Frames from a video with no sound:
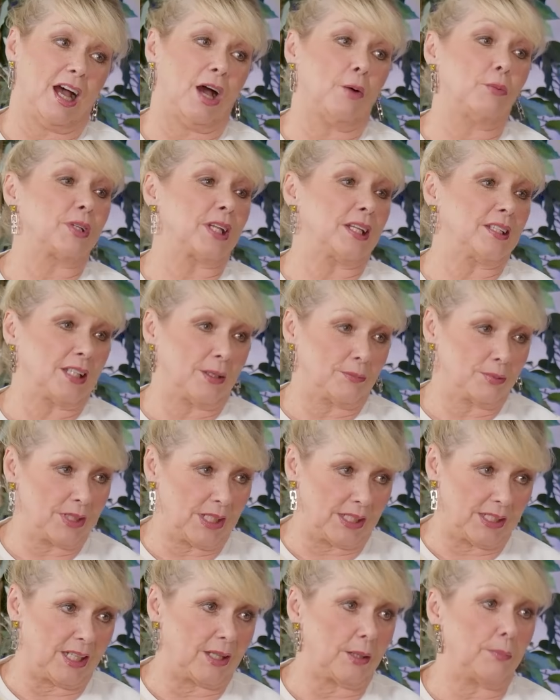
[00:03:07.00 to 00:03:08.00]
I would end up
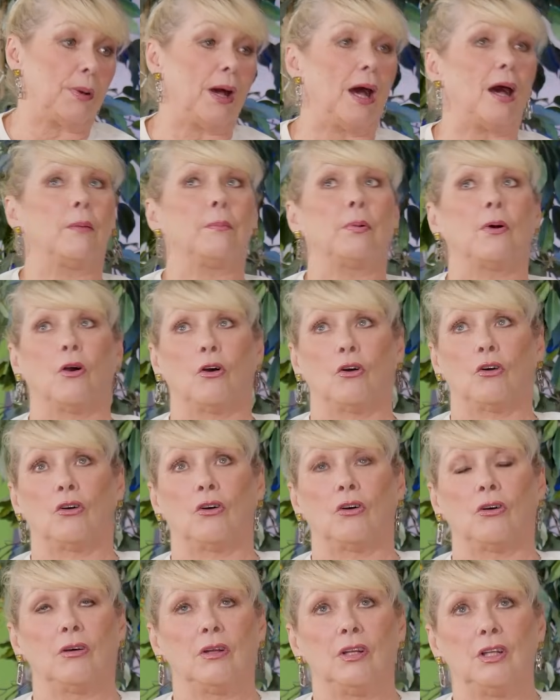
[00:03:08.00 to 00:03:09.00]
seeing in the pub
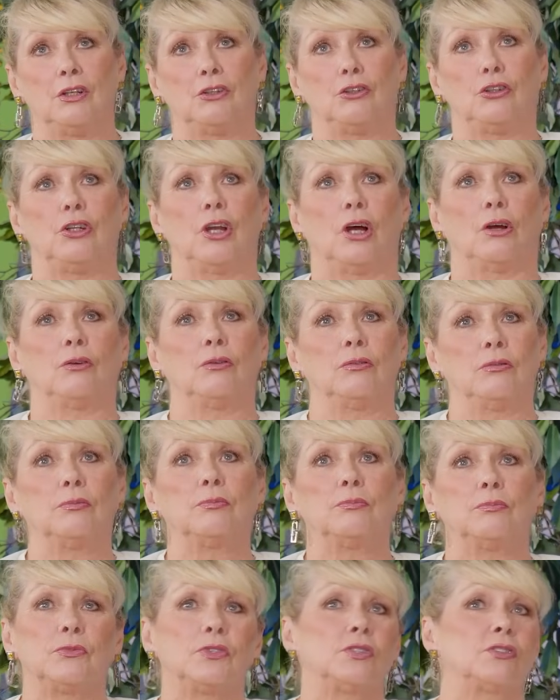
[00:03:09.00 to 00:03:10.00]
or, you know,
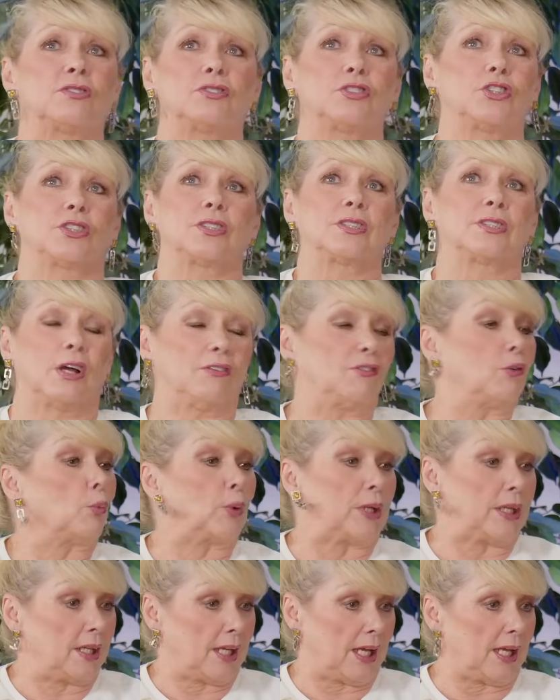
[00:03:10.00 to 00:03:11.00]
just, just of a
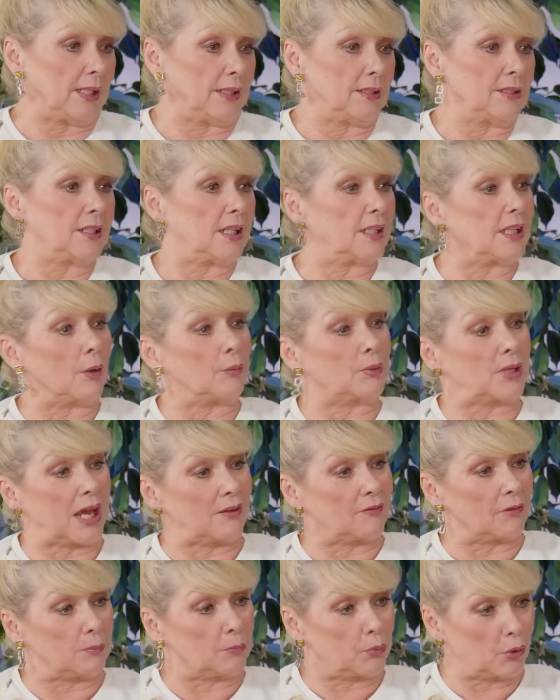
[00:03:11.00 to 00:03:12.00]
weekend. And I would
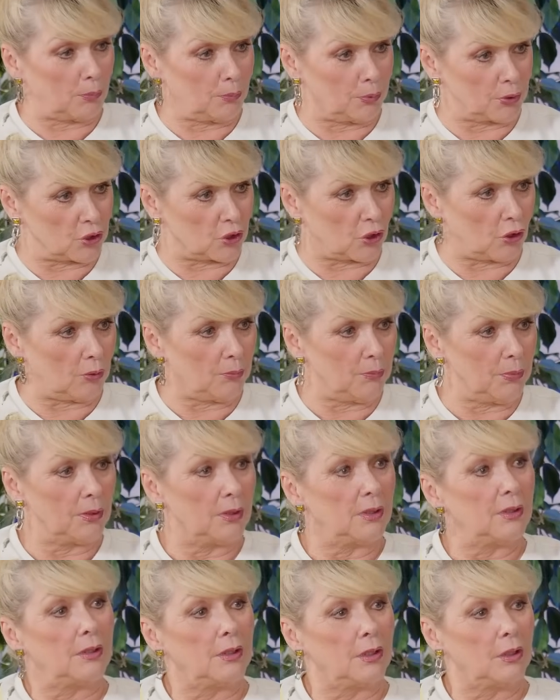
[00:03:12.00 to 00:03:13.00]
have a proper job,
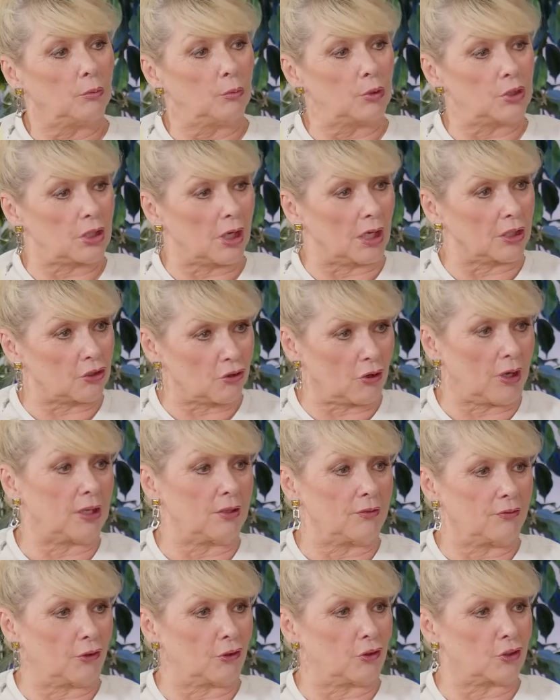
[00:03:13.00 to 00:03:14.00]
which I
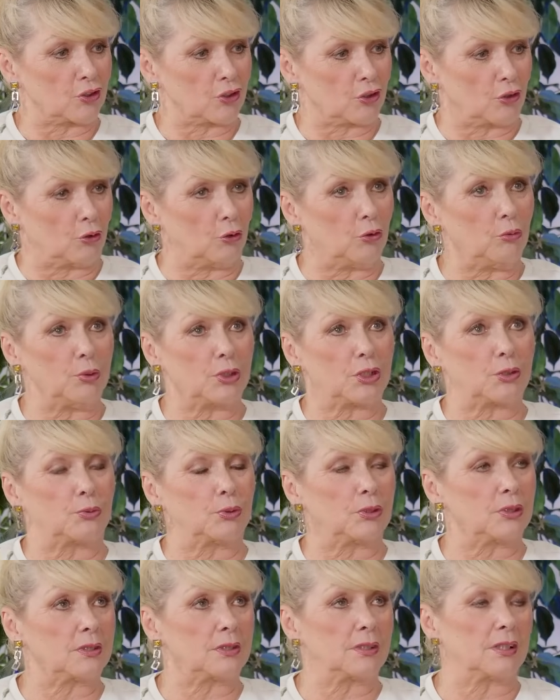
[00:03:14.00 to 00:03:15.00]
trained for at school, which
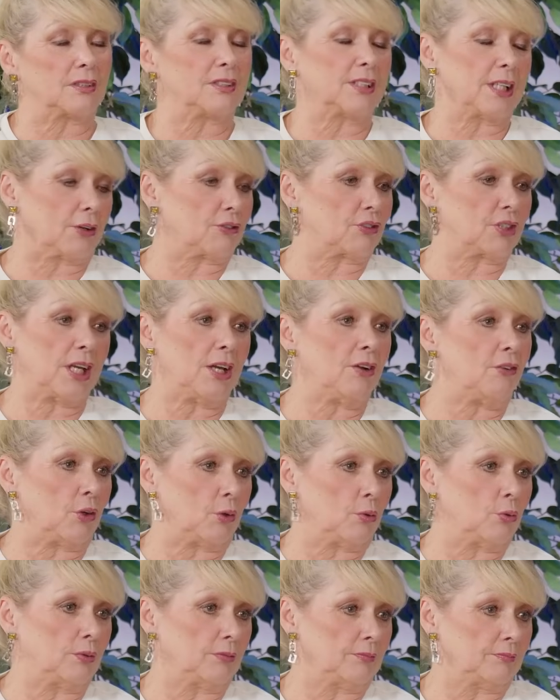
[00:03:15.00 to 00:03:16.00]
was
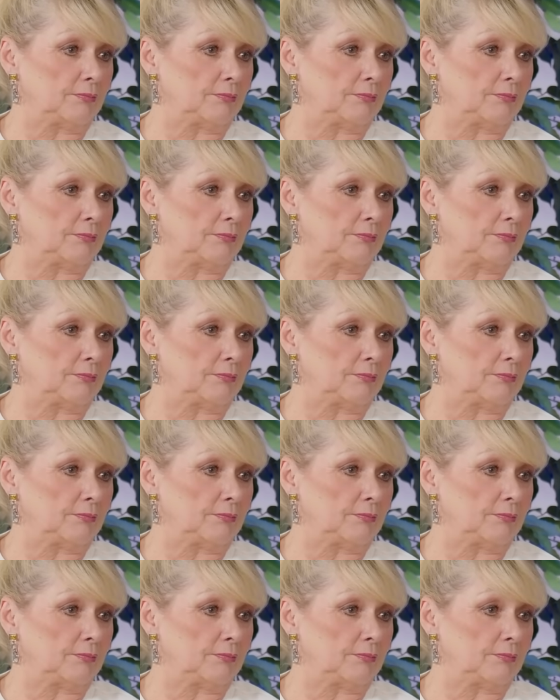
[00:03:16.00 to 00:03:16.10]
secretarial.